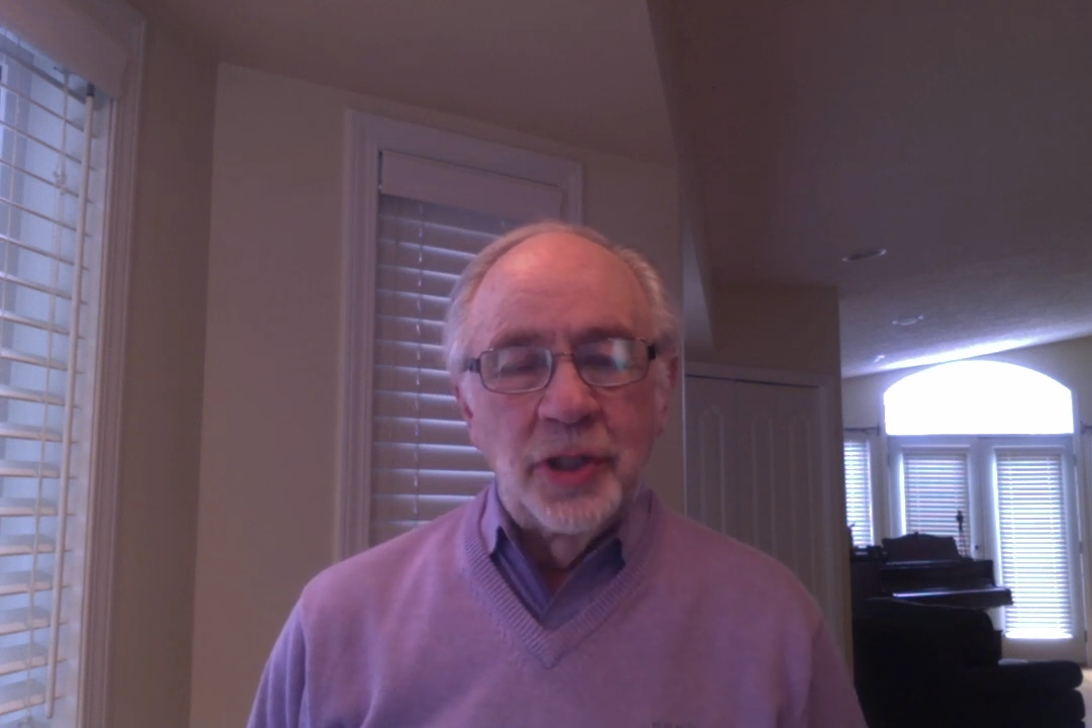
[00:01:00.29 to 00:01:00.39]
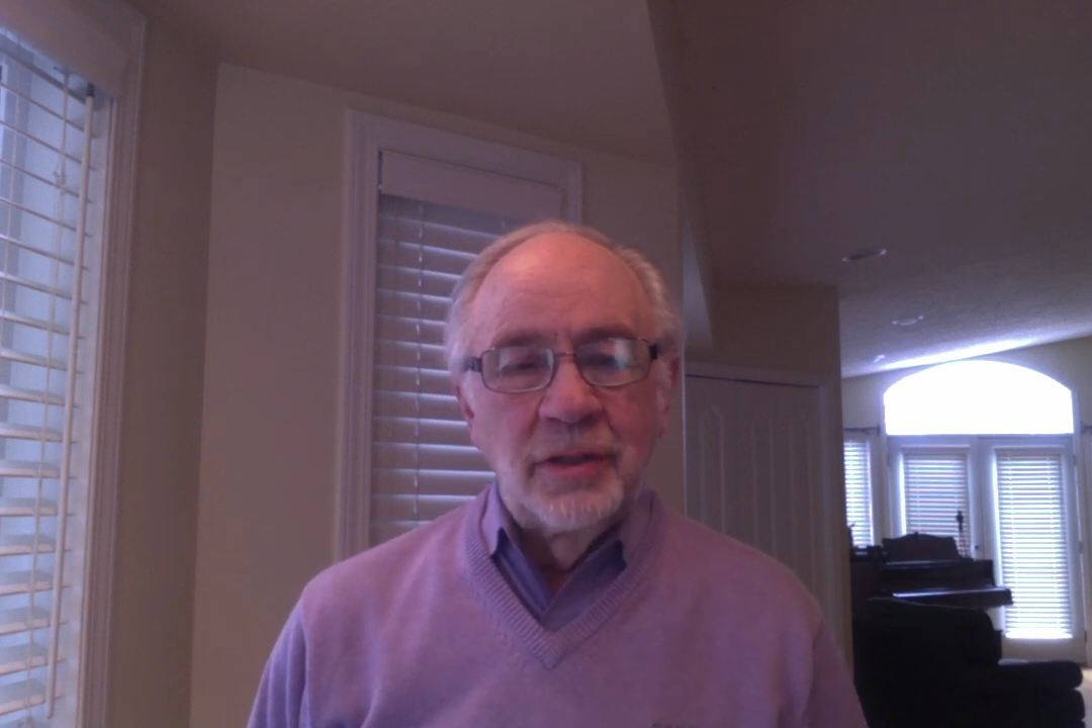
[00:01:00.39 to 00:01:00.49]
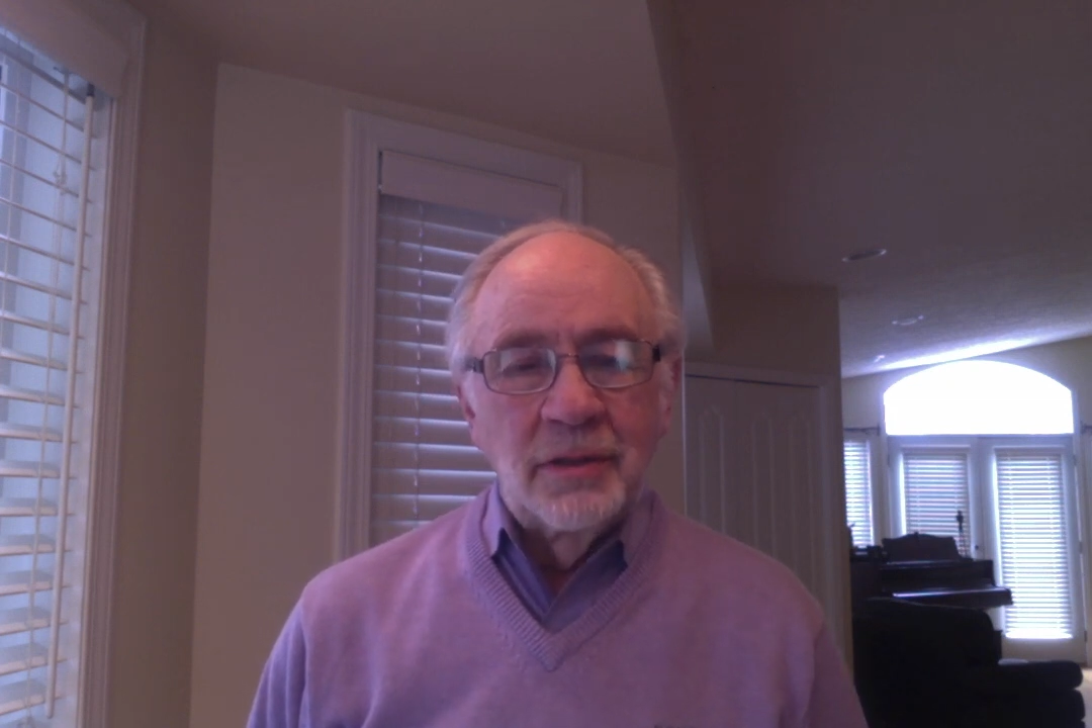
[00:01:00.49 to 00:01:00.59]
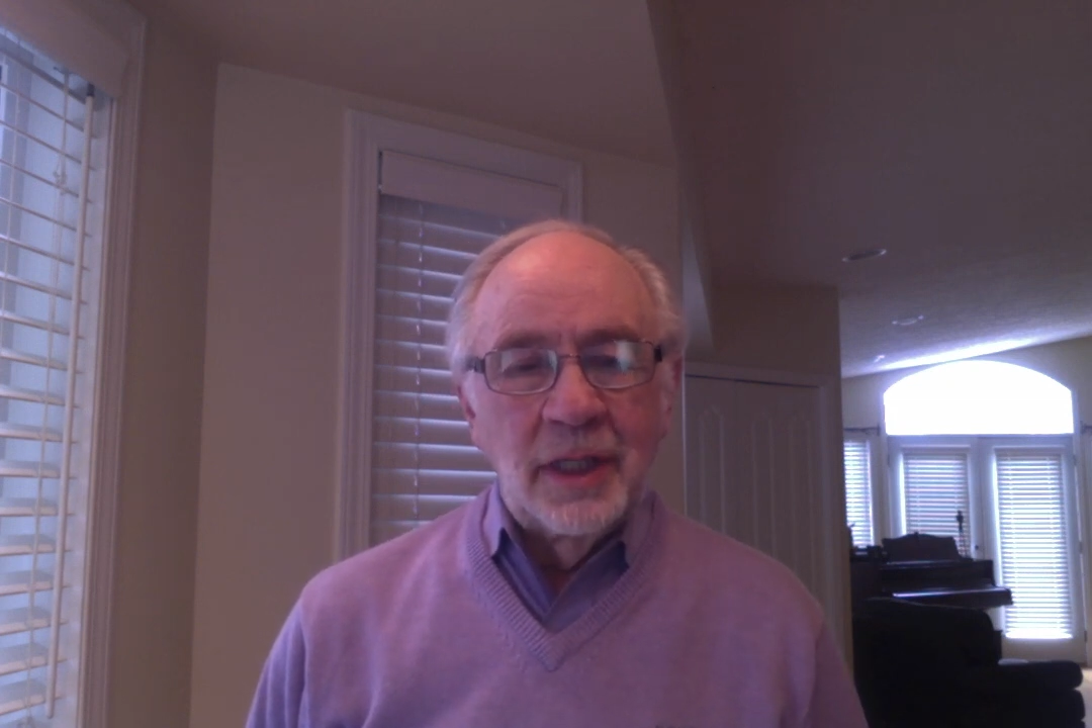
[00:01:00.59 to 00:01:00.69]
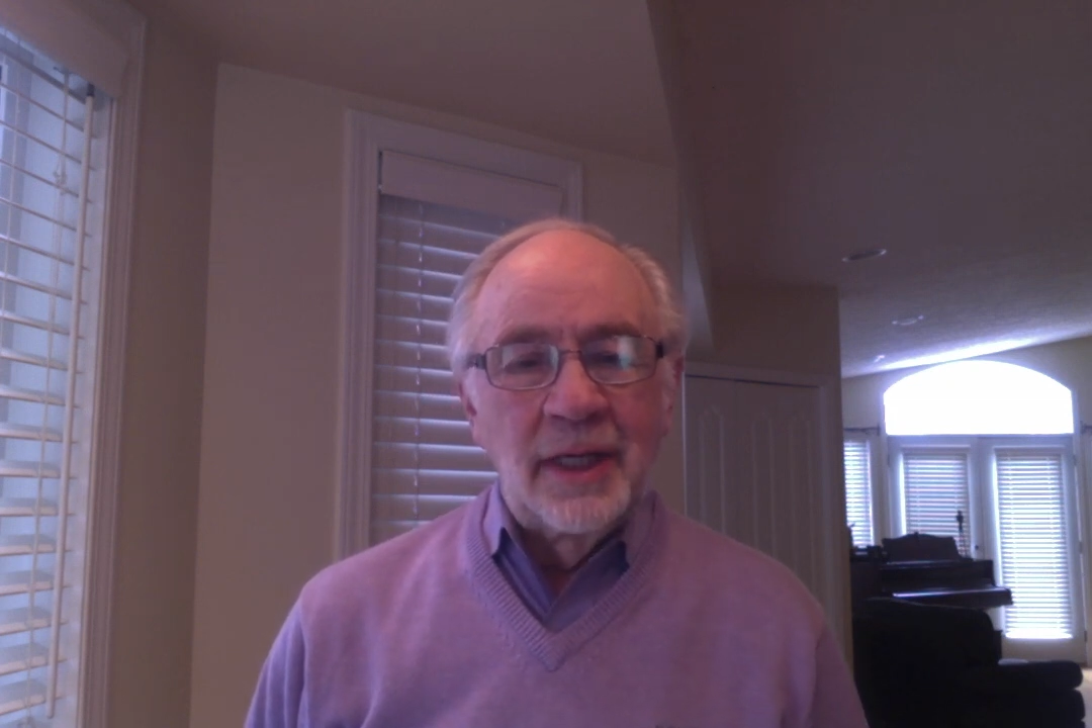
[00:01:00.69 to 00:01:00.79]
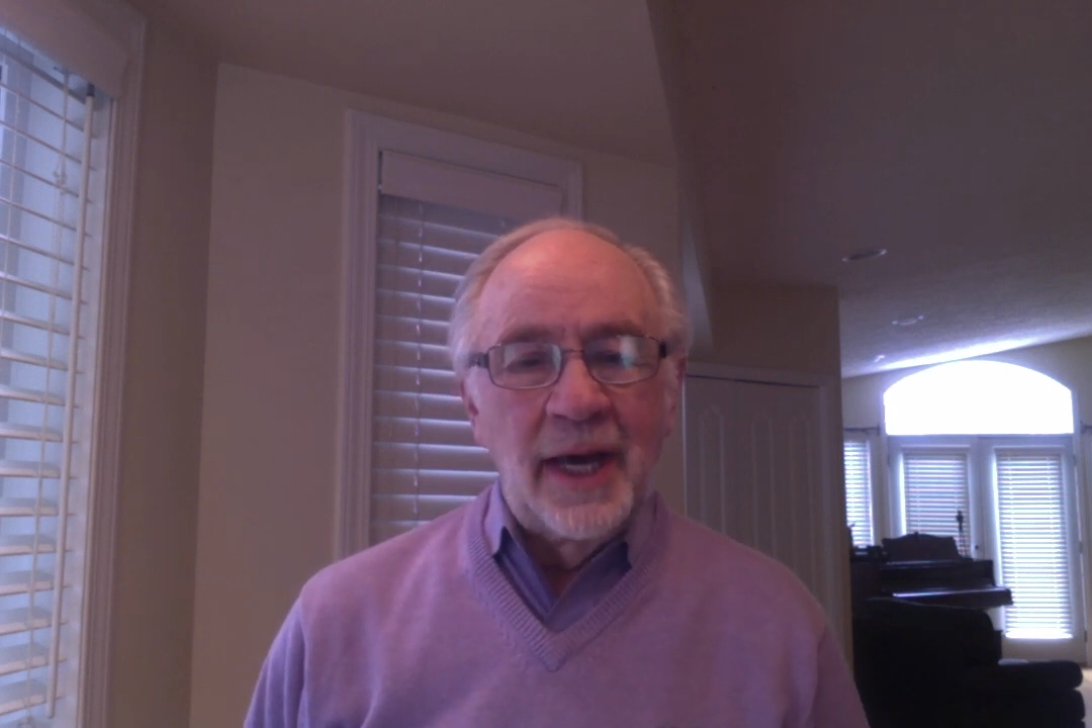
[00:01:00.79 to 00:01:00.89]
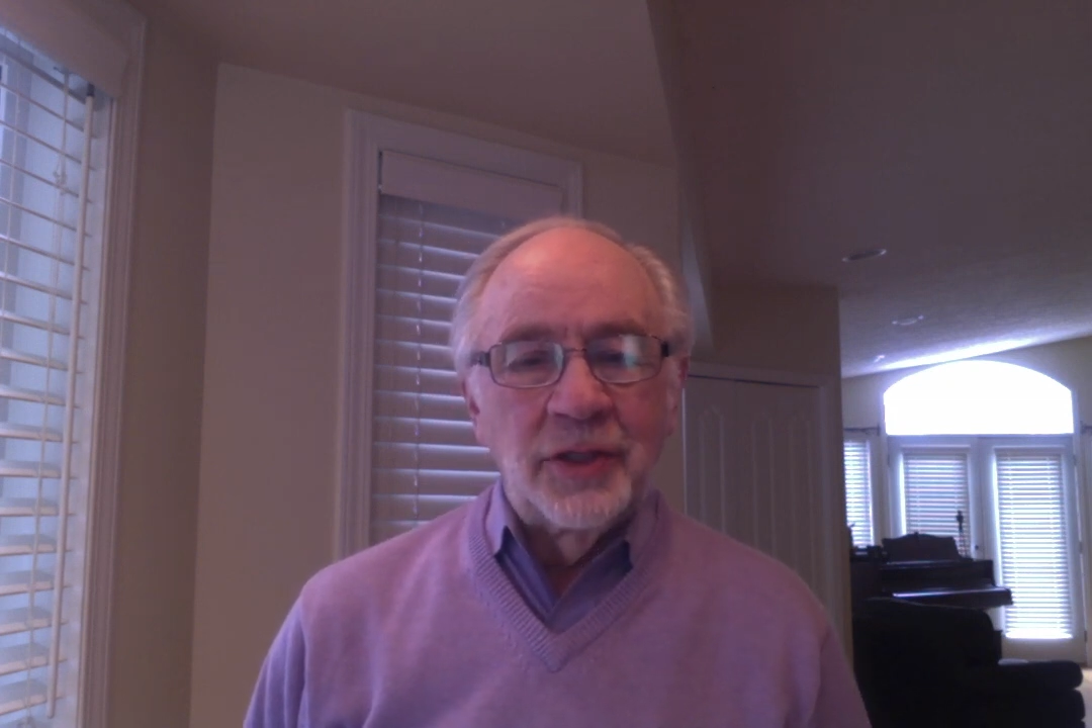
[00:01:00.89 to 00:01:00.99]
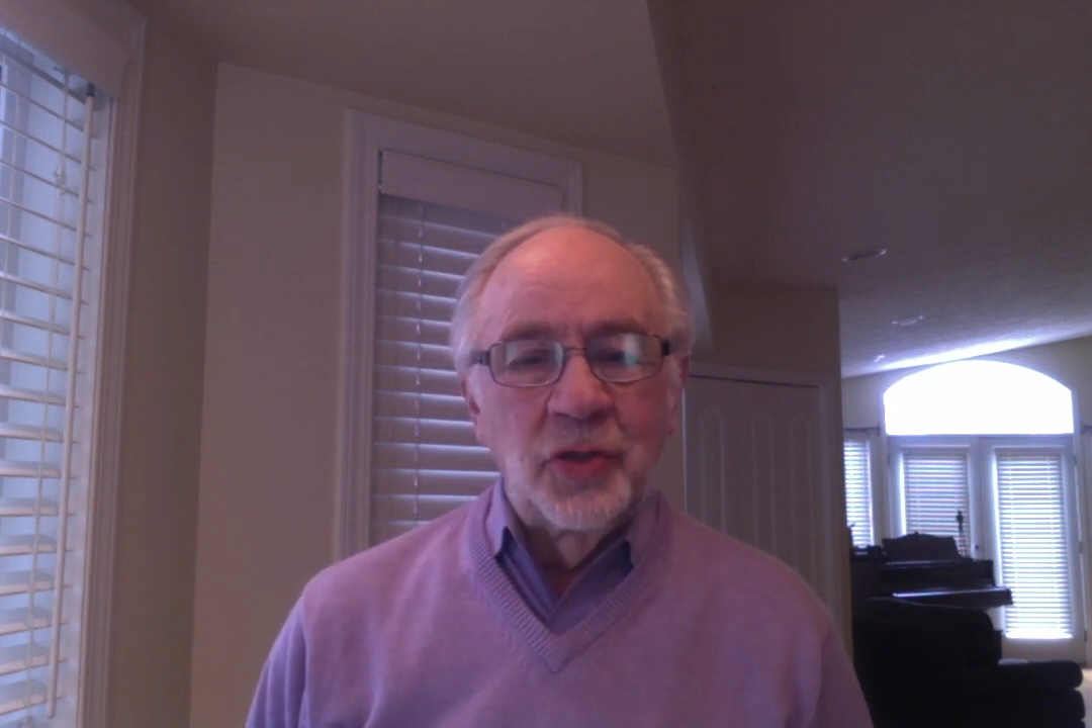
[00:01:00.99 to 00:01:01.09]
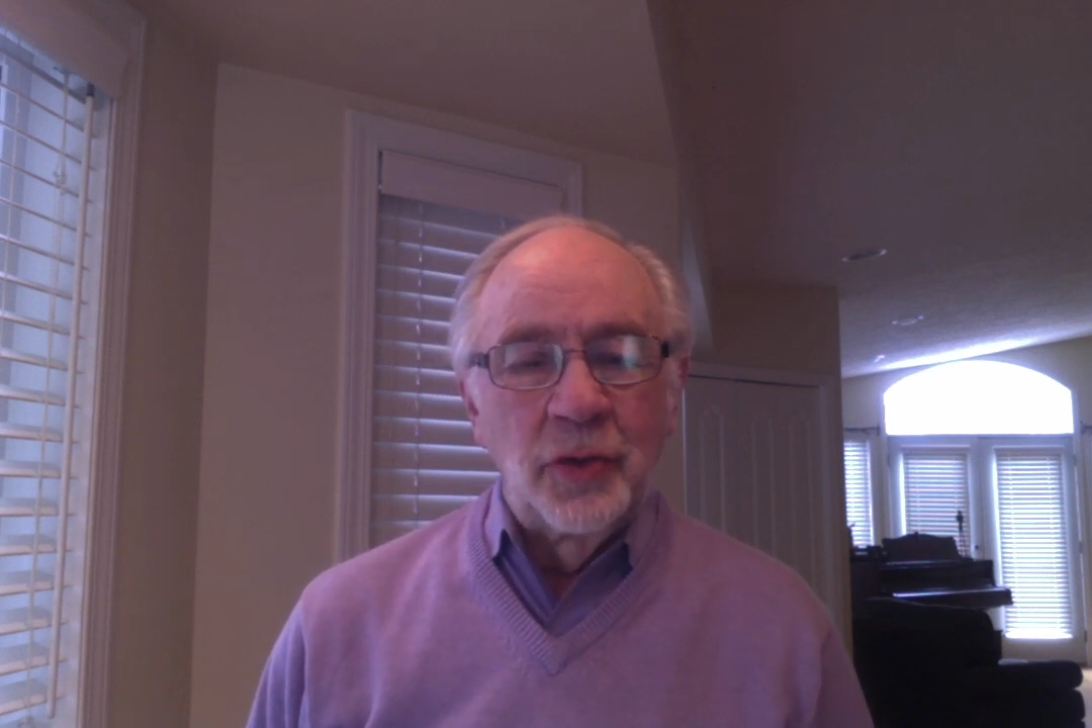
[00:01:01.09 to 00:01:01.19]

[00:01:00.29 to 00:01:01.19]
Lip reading: and connect